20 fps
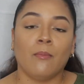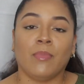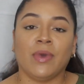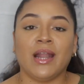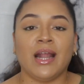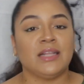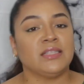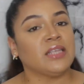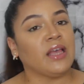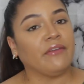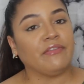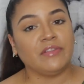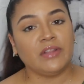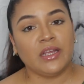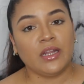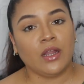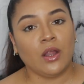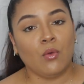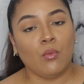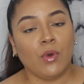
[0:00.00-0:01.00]
But I
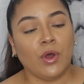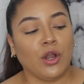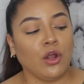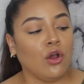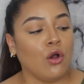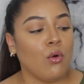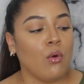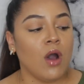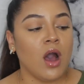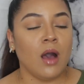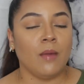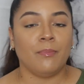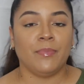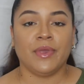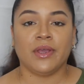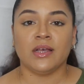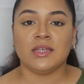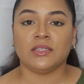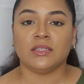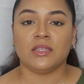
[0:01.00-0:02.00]
definitely didn't want to go up
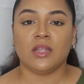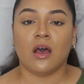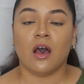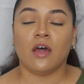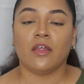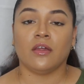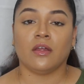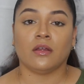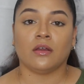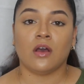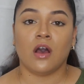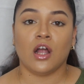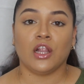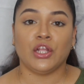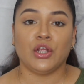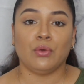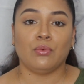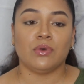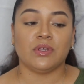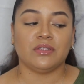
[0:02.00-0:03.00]
because the other
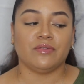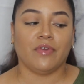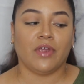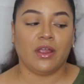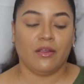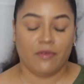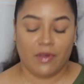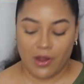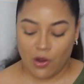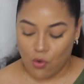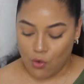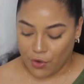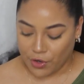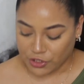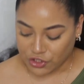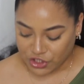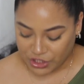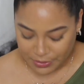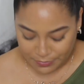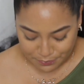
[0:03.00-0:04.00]
color was very, very
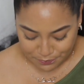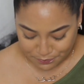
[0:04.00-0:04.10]
orangey.